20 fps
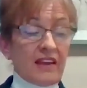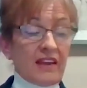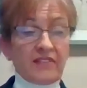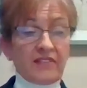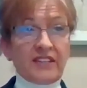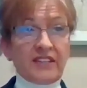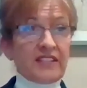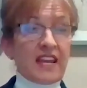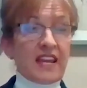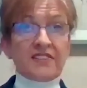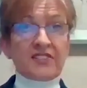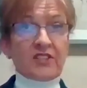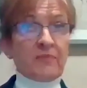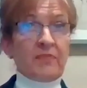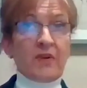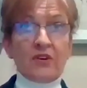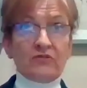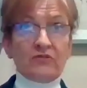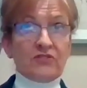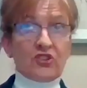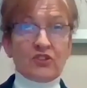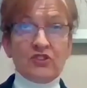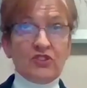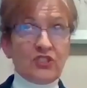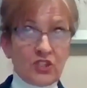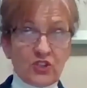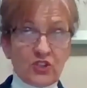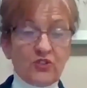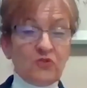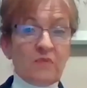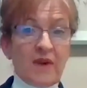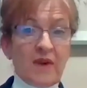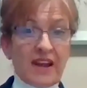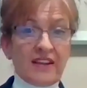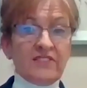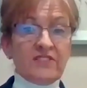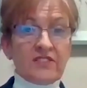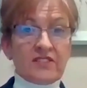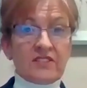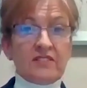It takes about 2
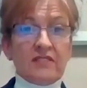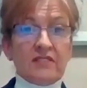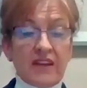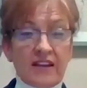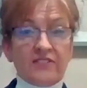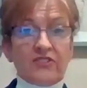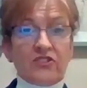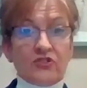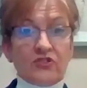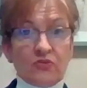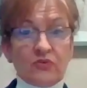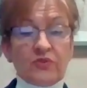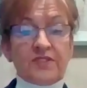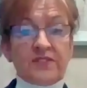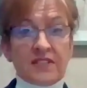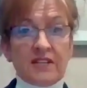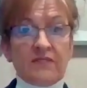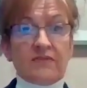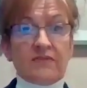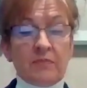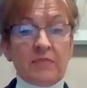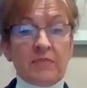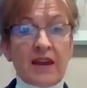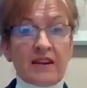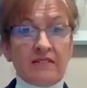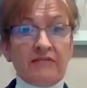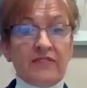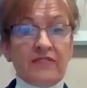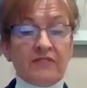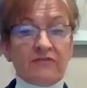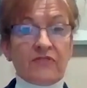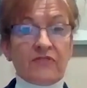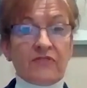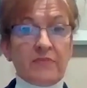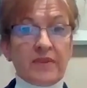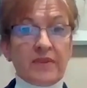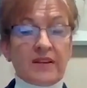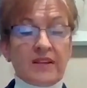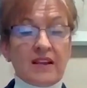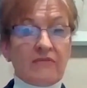months to receive the benefit from
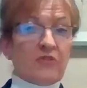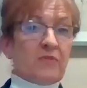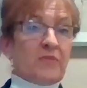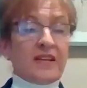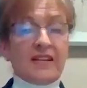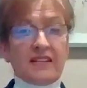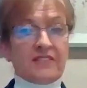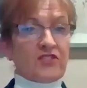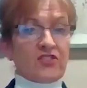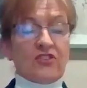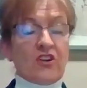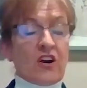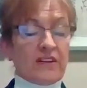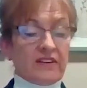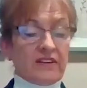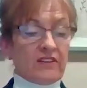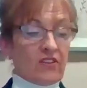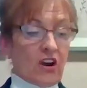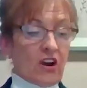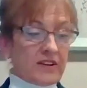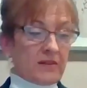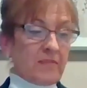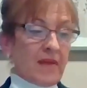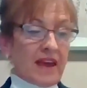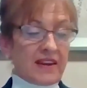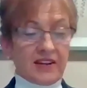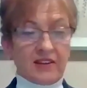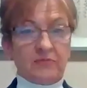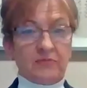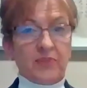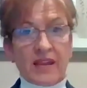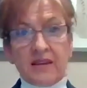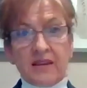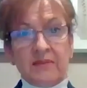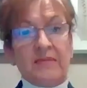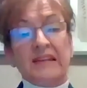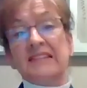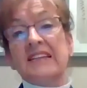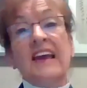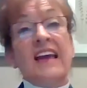the government. It's not an automatic
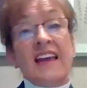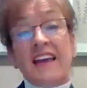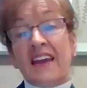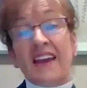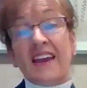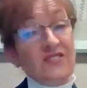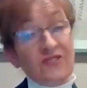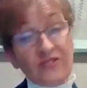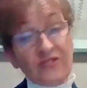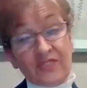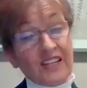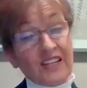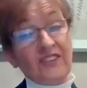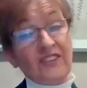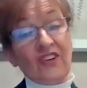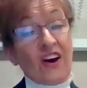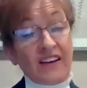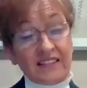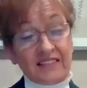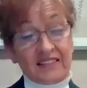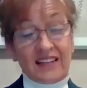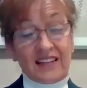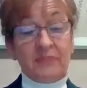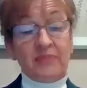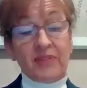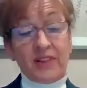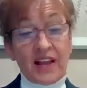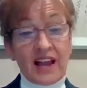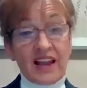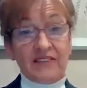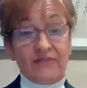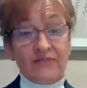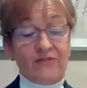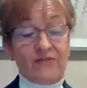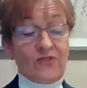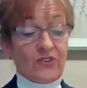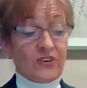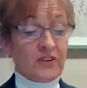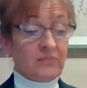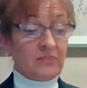payment, and you cannot apply
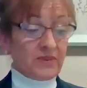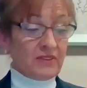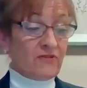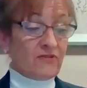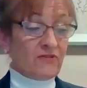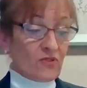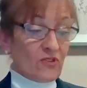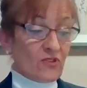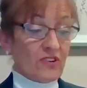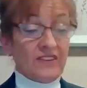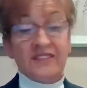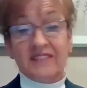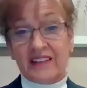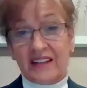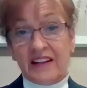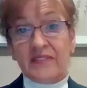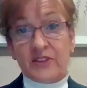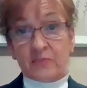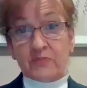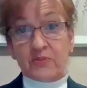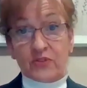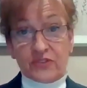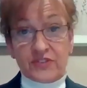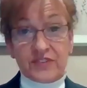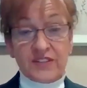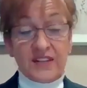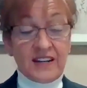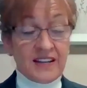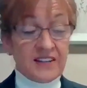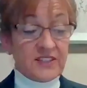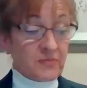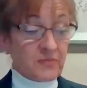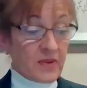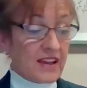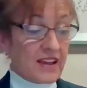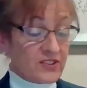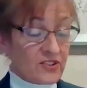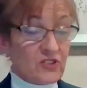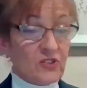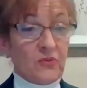for it before the person has
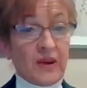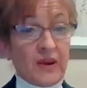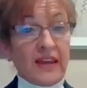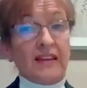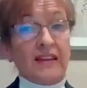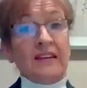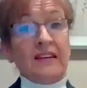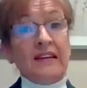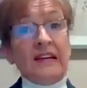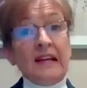passed away.